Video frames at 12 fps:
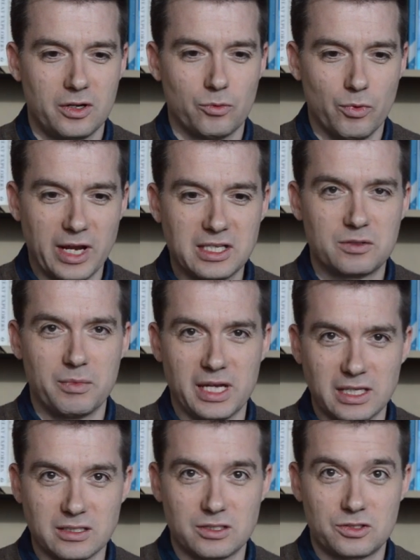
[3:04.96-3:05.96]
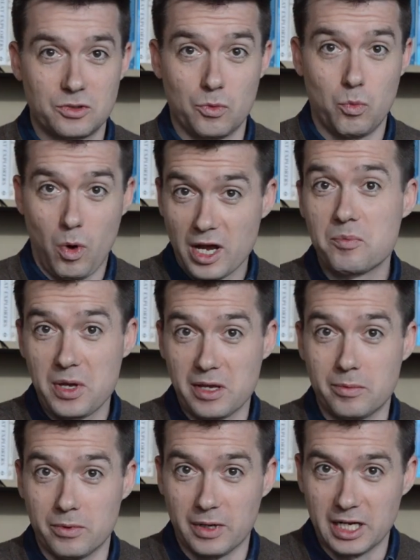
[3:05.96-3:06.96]
race means to white
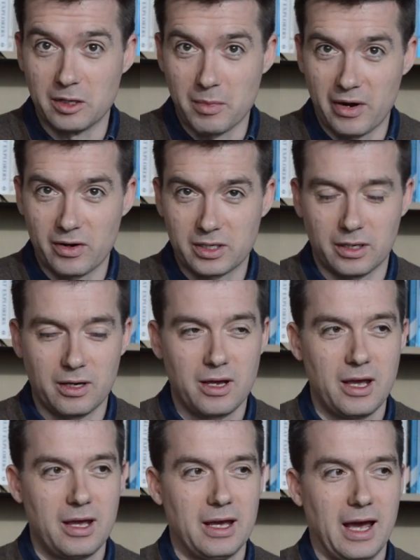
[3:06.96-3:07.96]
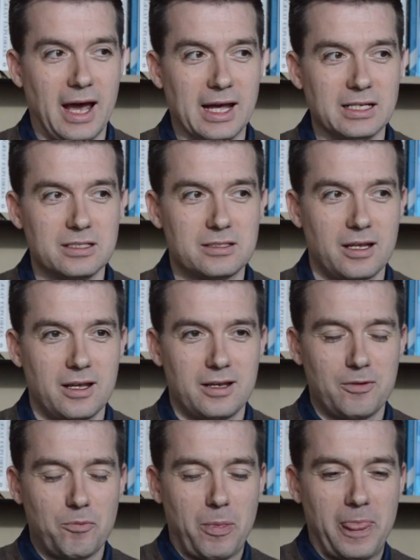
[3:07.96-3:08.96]
people in America, and
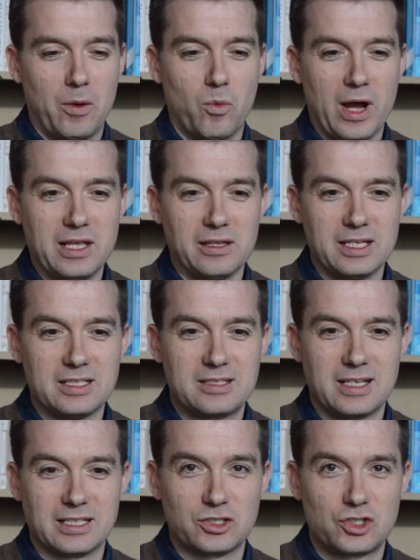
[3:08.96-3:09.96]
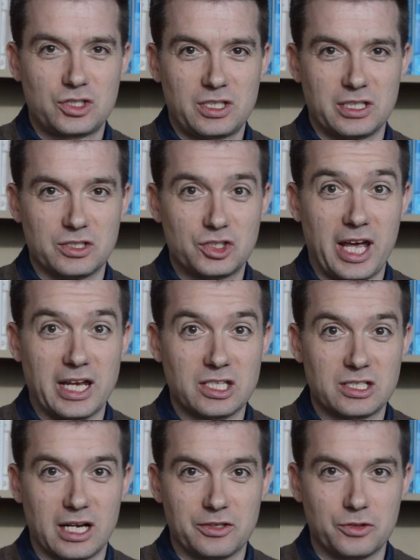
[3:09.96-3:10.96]
the way that these things can
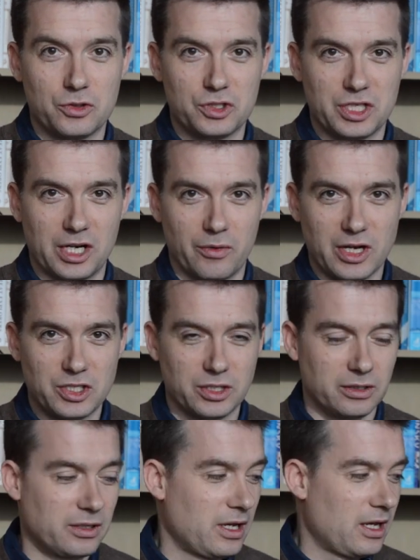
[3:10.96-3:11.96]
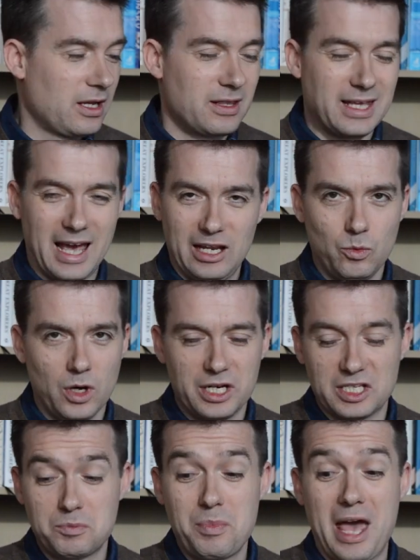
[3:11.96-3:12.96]
change slightly through the generation. The
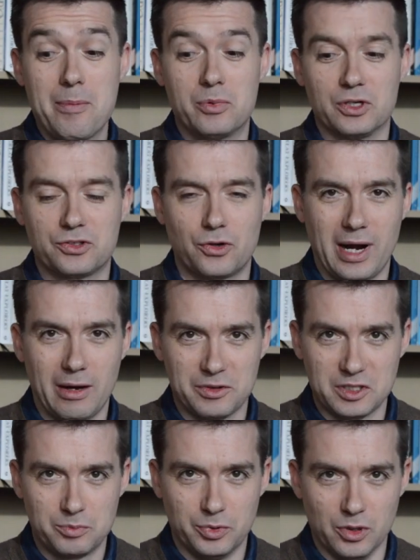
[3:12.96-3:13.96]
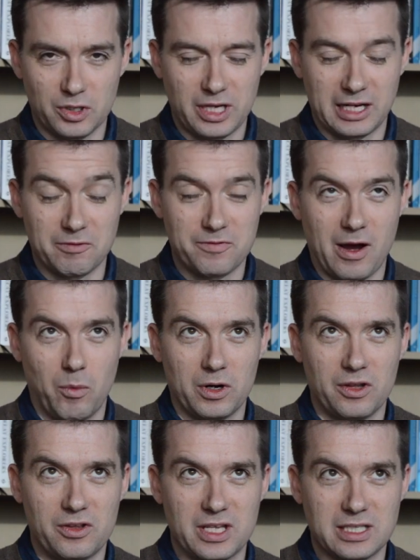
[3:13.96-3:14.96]
N-word is peppered throughout this book, and in fact,
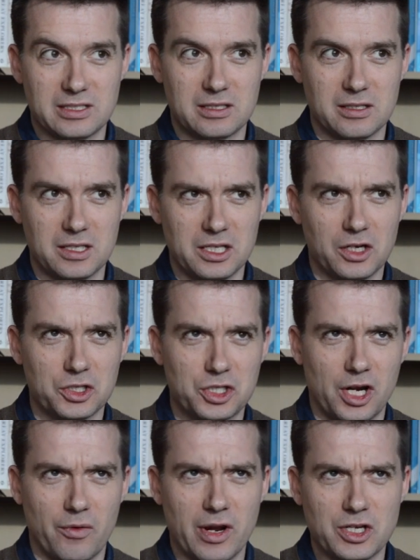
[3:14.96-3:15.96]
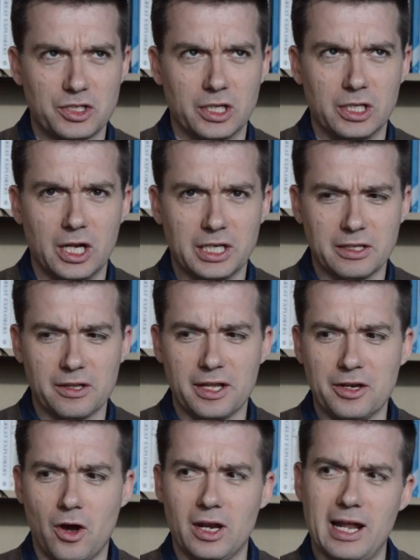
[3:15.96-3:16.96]
one of the things is that the younger generation are learning that
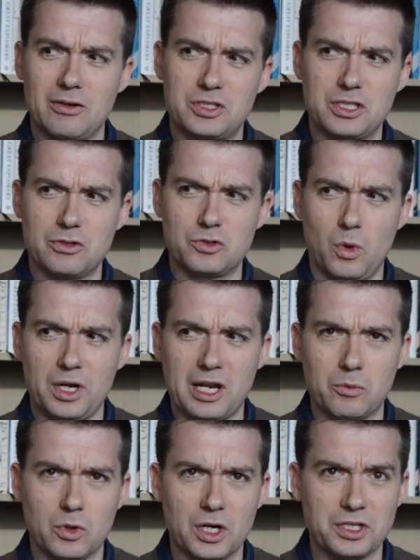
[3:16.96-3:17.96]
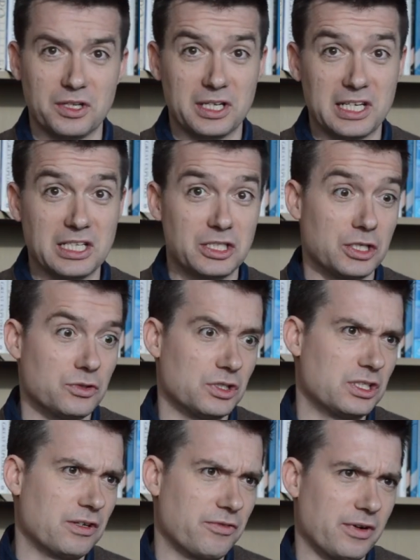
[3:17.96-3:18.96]
they're not allowed to use one N-word and they need to use a
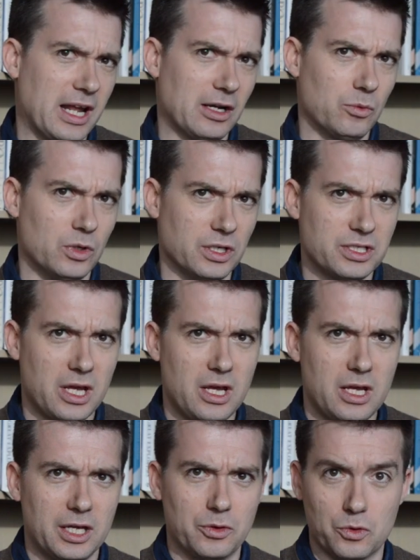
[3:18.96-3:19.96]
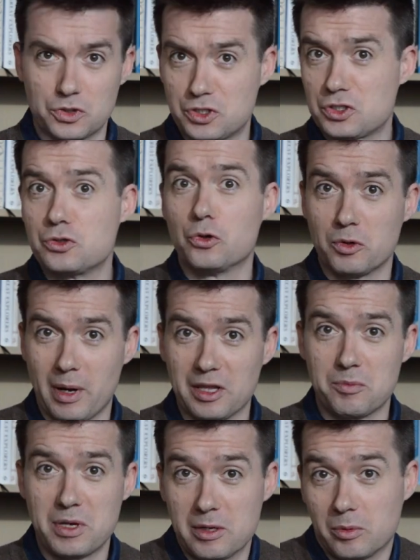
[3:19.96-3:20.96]
different N-word in order to talk about
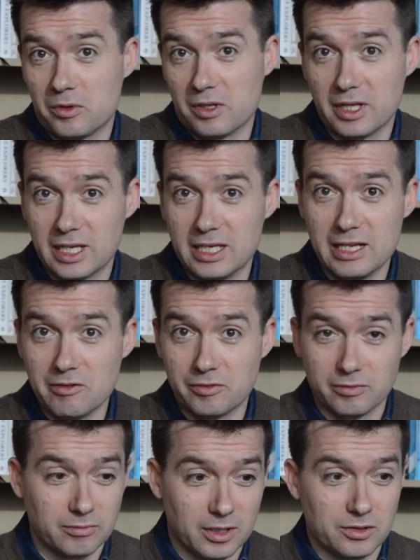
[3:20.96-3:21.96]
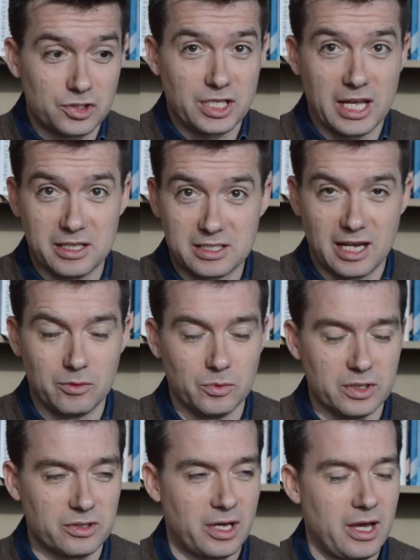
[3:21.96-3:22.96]
the people that they live and share the town
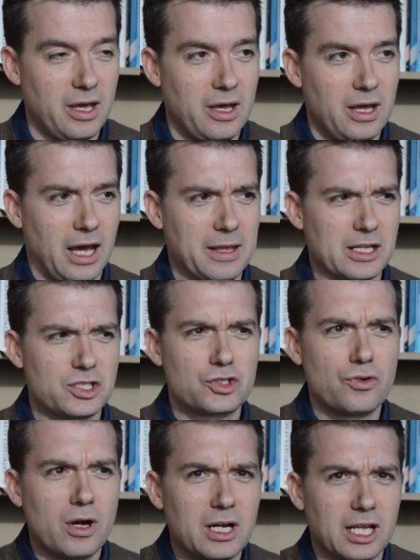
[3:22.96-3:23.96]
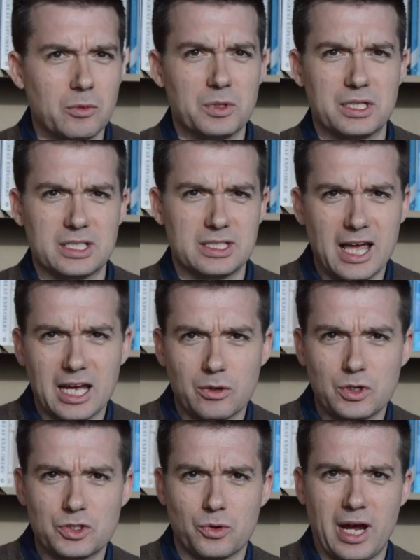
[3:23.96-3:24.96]
with. And they're struggling with this
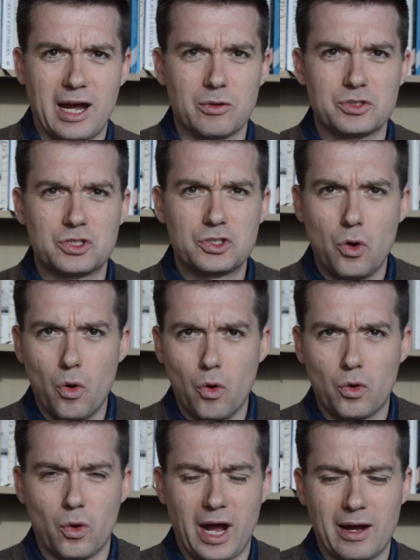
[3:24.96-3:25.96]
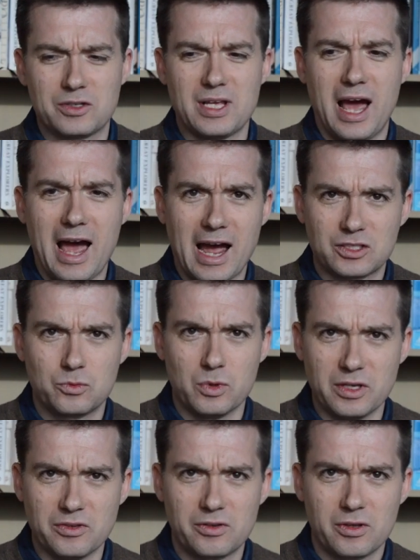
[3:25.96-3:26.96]
language or how to talk or how to act
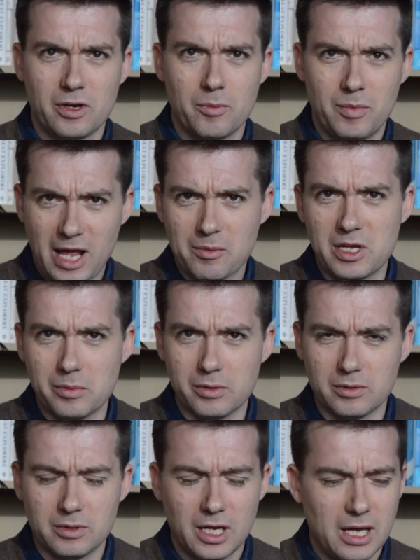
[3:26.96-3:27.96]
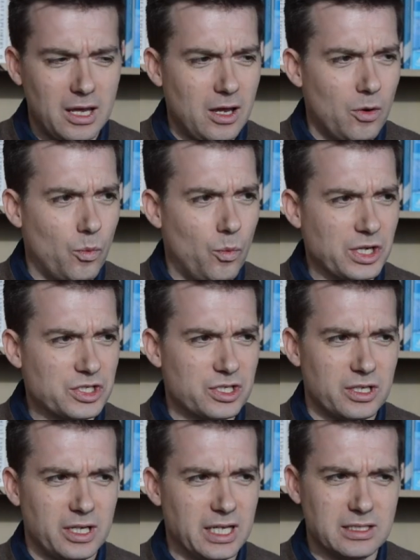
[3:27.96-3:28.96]
with black people,
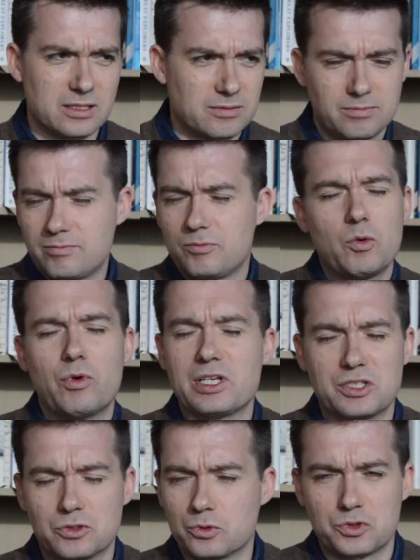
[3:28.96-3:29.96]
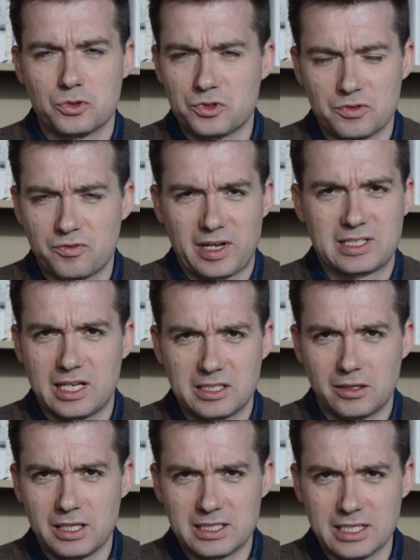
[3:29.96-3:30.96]
which raises all sorts of
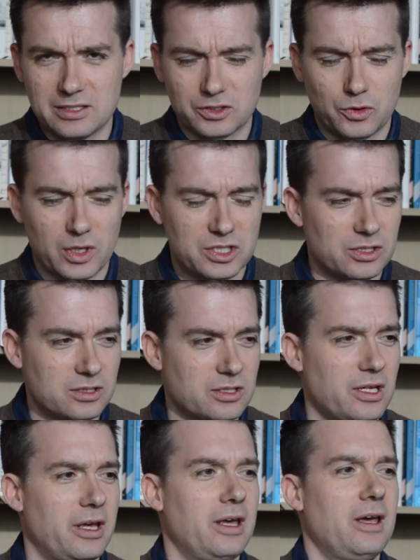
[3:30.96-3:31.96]
fascinating ideas and questions.